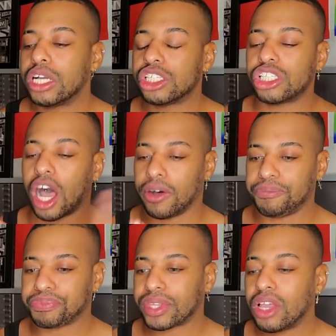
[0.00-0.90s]
So,
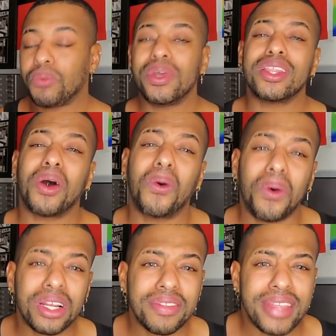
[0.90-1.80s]
with
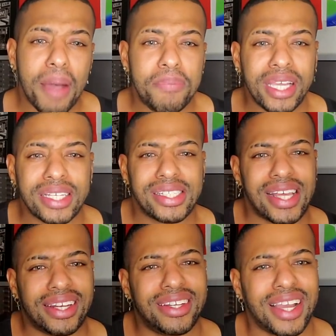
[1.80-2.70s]
all of that being
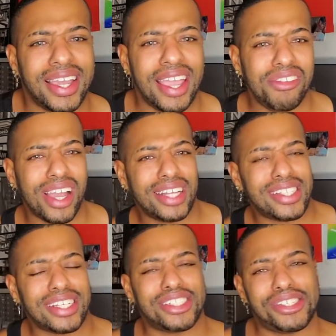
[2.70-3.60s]
said, look, I gave you guys
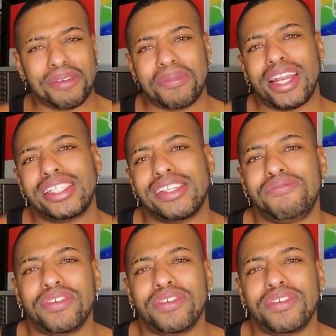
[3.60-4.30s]
like two minutes and